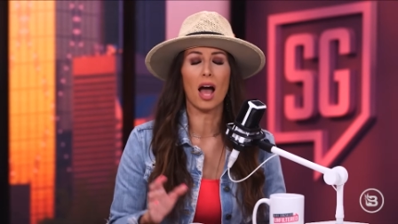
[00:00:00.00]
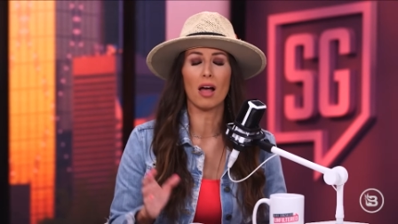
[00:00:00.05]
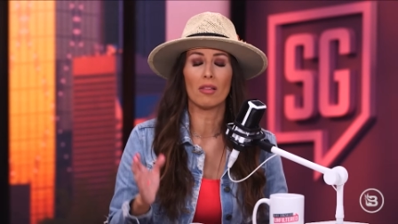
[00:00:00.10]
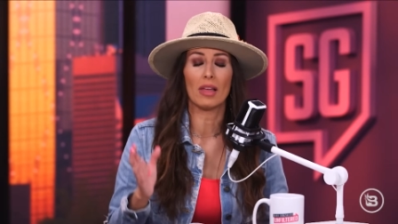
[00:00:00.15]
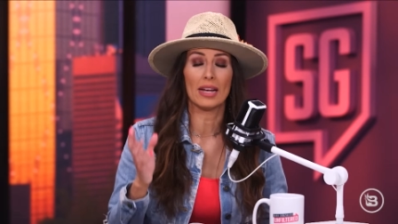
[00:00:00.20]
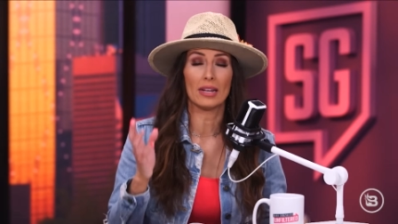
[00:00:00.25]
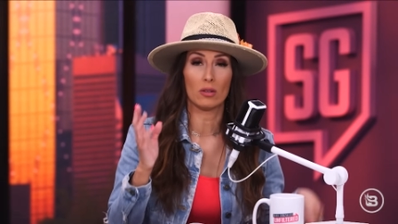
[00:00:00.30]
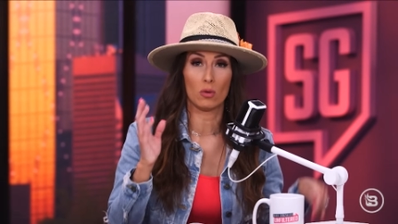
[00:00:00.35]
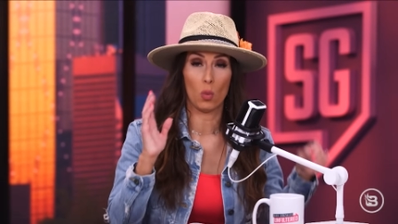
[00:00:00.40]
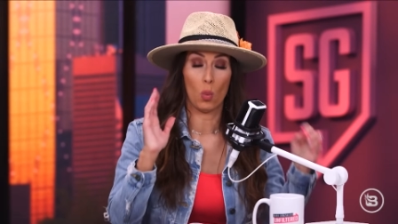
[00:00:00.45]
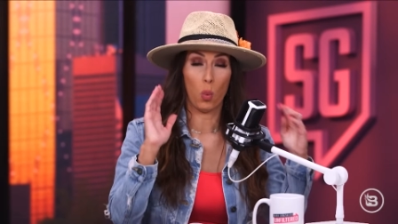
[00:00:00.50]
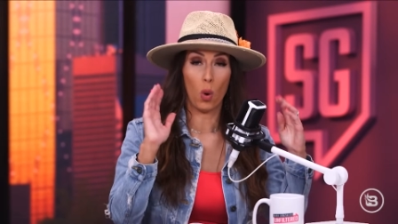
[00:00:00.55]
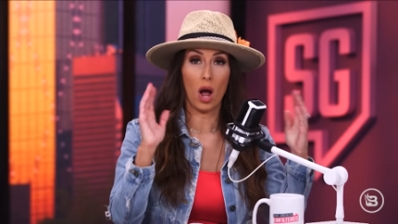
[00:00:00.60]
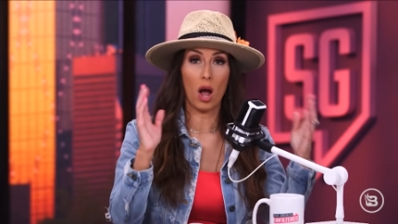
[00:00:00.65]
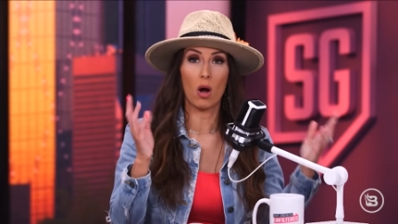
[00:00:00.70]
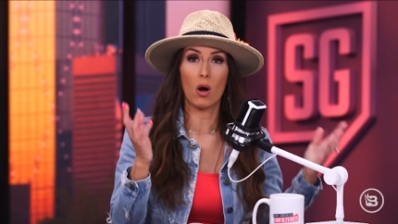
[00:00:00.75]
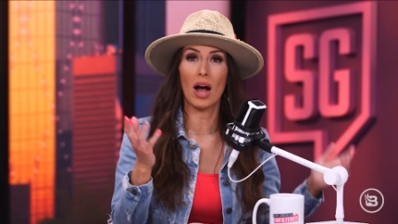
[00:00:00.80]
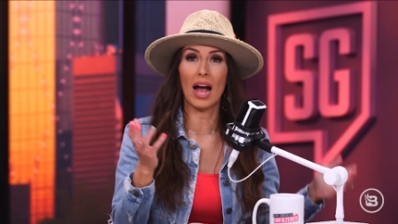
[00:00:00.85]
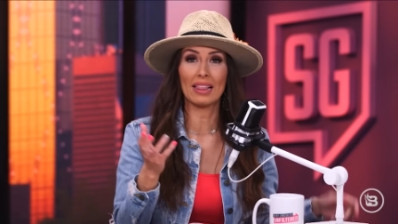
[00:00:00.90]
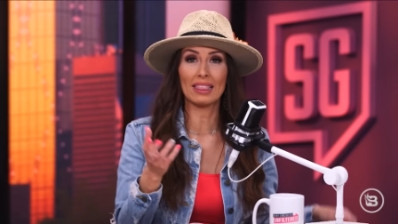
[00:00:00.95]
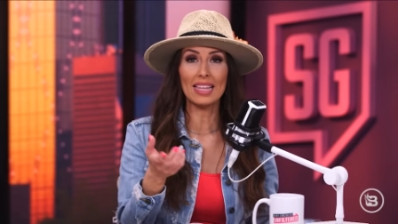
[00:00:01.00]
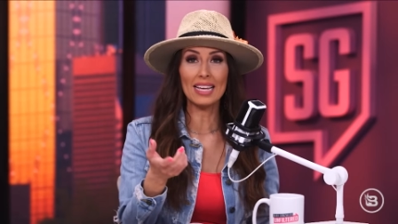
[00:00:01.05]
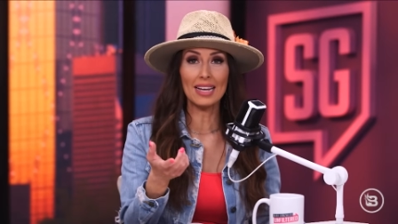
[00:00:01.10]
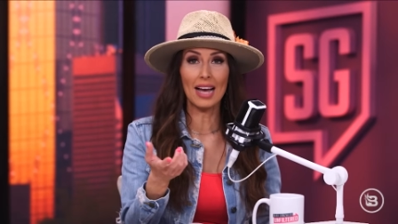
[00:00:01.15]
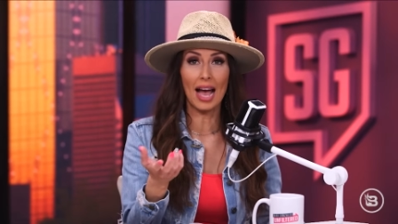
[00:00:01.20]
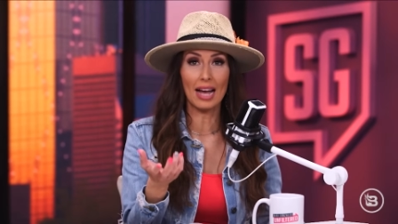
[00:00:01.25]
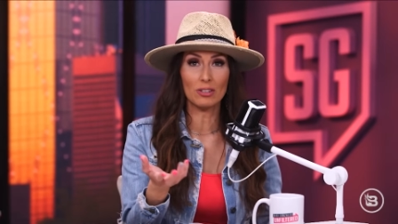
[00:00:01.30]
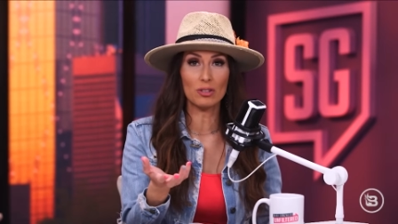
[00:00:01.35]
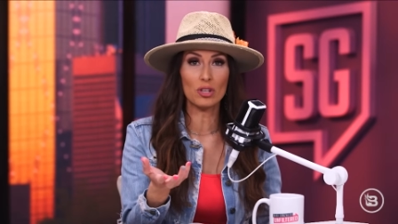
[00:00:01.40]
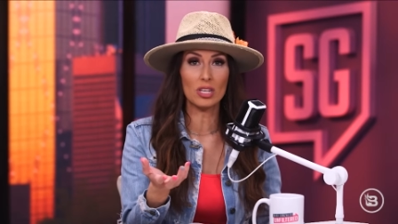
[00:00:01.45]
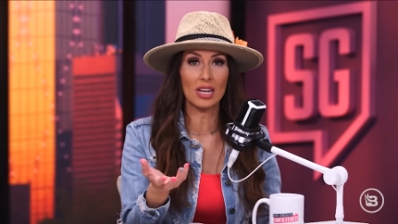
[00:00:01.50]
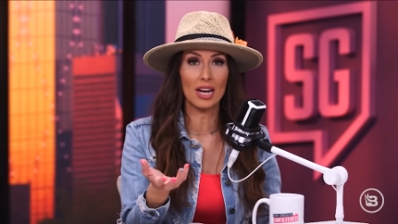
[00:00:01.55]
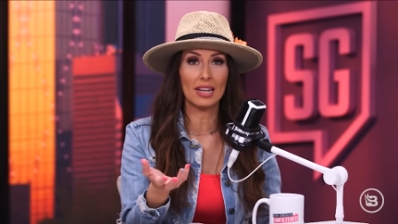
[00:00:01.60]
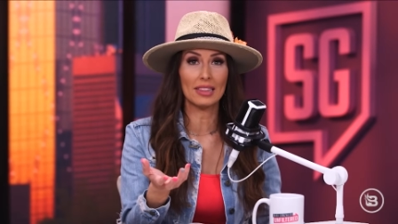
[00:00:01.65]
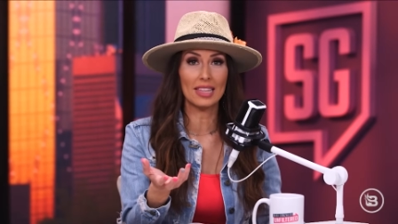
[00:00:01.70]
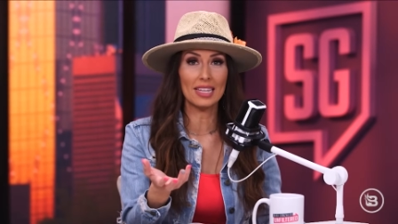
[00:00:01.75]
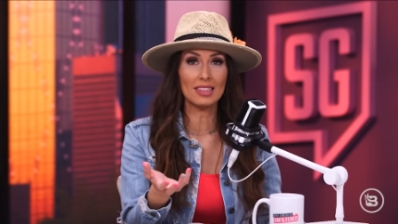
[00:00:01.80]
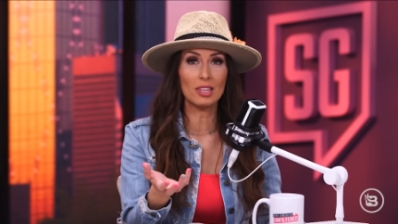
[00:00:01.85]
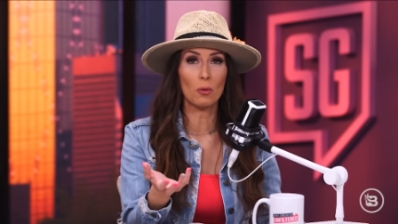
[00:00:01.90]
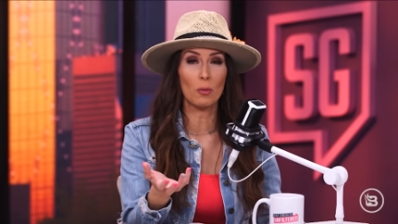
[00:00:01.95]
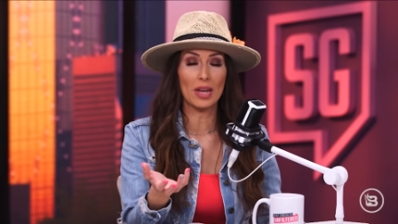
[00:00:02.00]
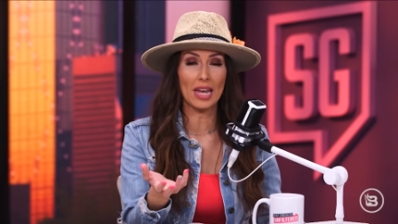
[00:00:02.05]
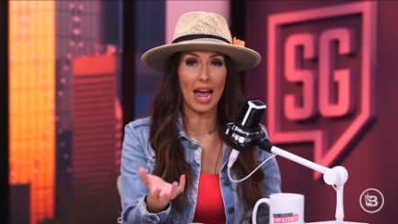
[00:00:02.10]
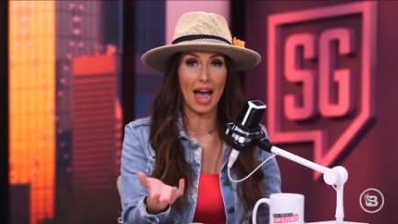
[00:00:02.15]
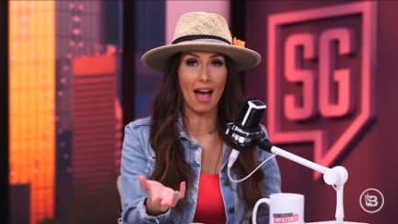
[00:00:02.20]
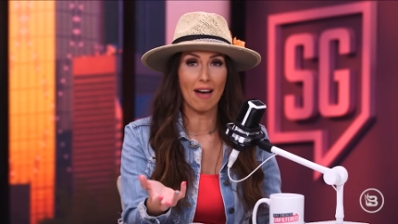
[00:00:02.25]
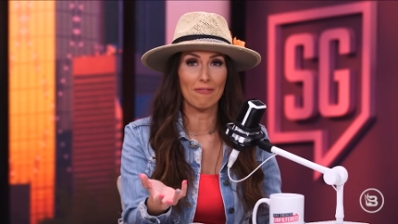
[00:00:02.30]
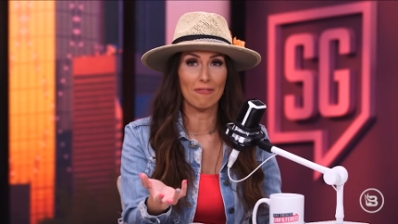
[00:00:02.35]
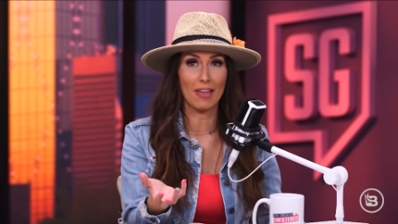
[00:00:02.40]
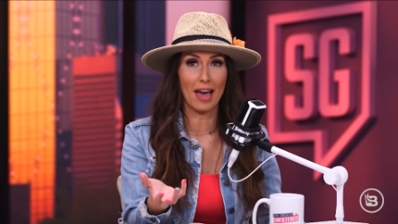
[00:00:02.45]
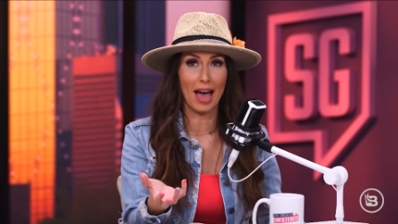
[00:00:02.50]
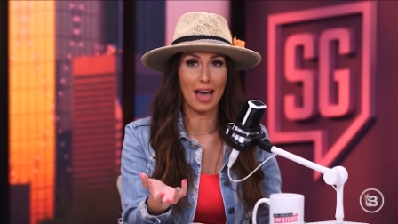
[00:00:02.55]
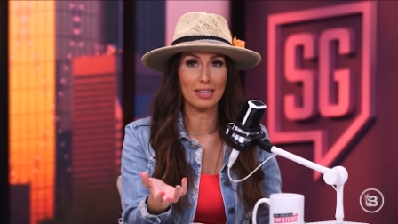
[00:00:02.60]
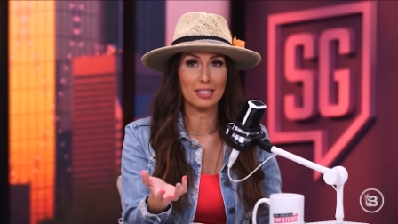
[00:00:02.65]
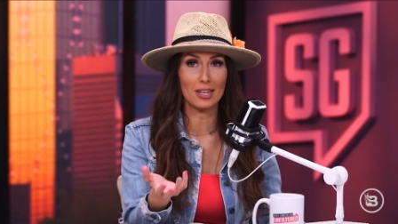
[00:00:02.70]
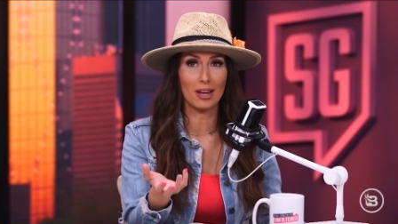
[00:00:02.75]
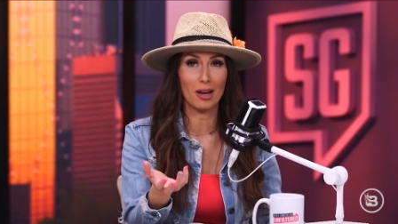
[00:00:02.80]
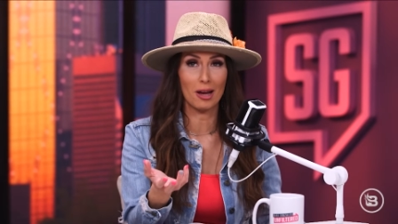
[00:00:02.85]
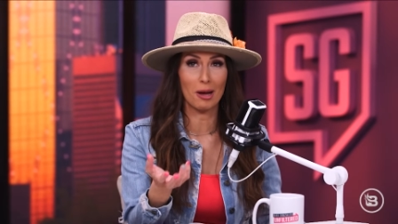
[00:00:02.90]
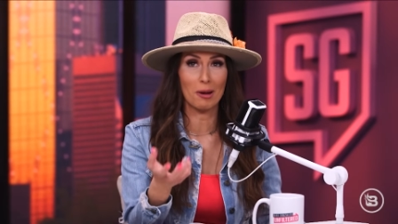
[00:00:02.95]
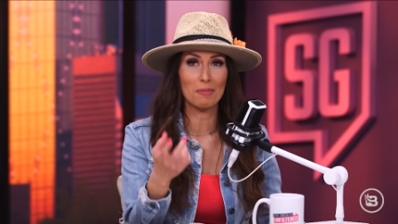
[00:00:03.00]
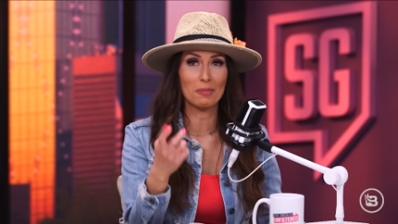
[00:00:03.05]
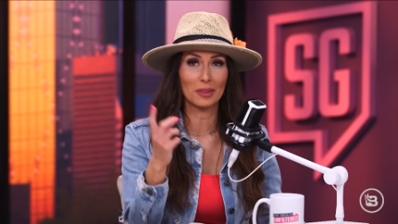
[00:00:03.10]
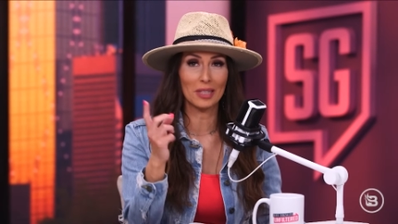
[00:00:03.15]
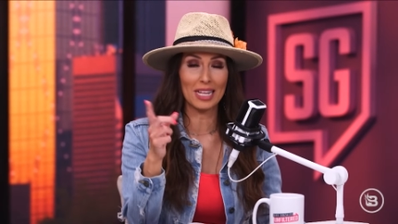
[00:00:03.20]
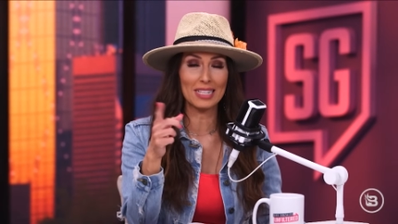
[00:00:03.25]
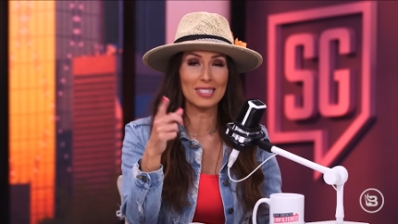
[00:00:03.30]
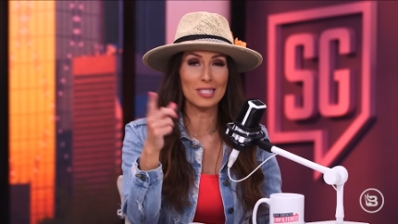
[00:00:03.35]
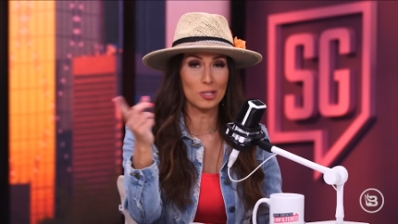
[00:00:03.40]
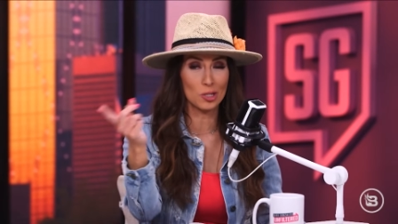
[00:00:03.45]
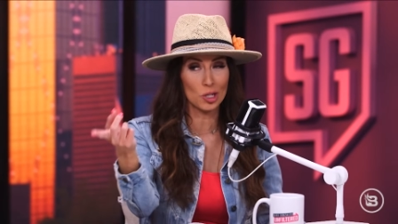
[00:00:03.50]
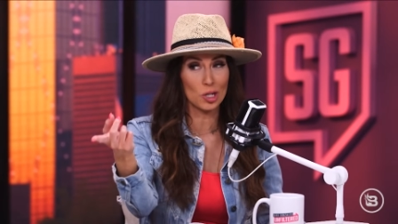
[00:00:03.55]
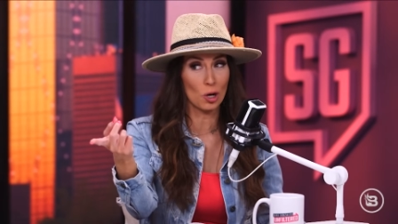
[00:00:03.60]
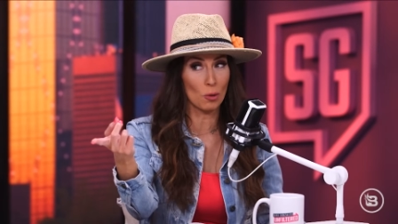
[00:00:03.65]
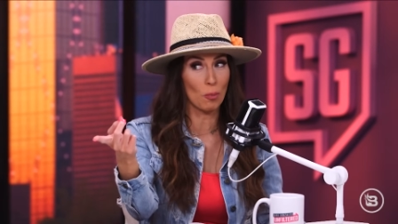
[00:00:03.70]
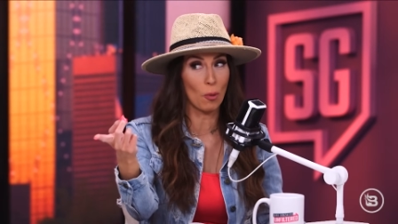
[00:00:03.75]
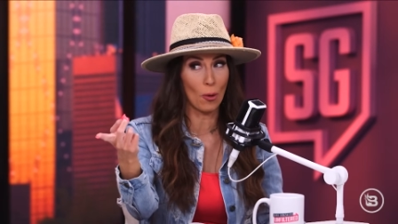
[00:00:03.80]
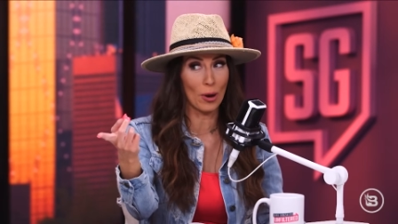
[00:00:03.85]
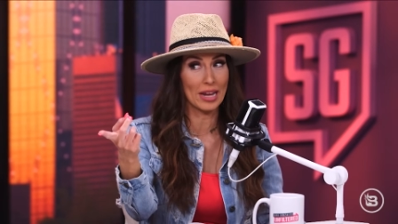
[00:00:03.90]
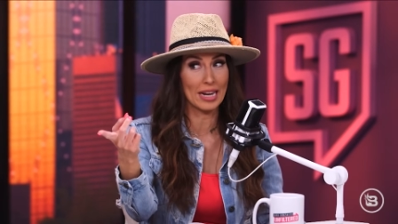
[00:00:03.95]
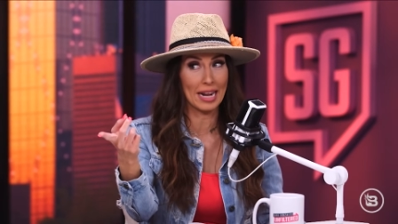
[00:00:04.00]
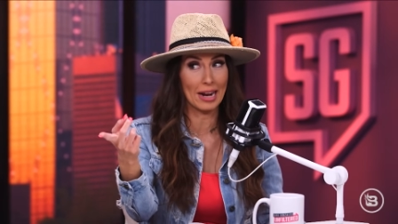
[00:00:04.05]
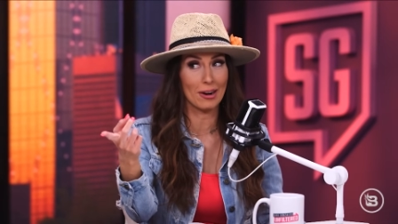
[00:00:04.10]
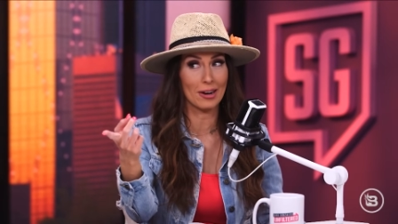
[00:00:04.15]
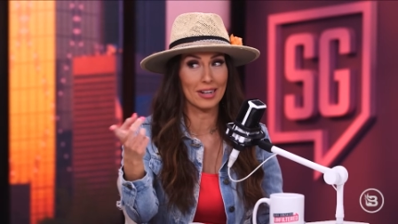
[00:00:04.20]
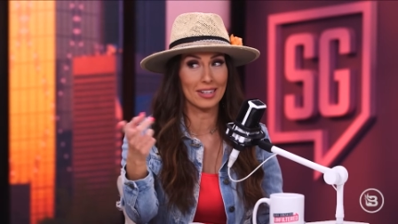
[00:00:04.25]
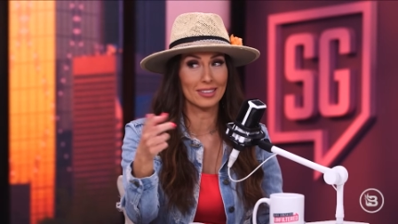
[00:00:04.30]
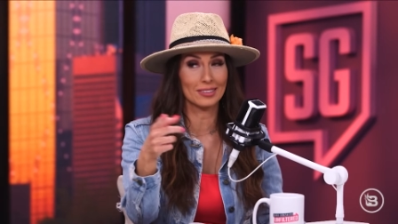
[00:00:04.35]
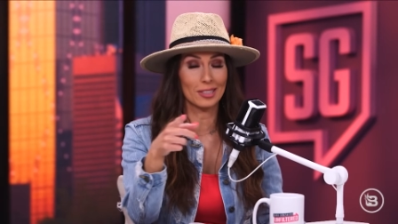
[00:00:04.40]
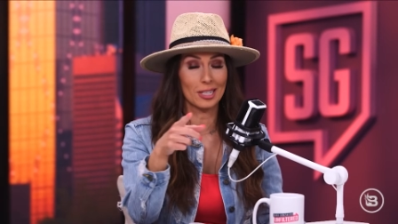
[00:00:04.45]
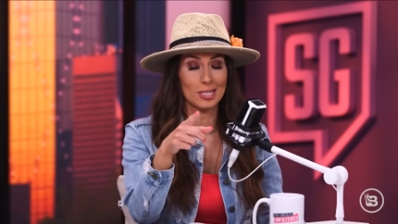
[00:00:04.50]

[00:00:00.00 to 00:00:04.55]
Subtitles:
I think that we have that. Let's, to your point, Eric.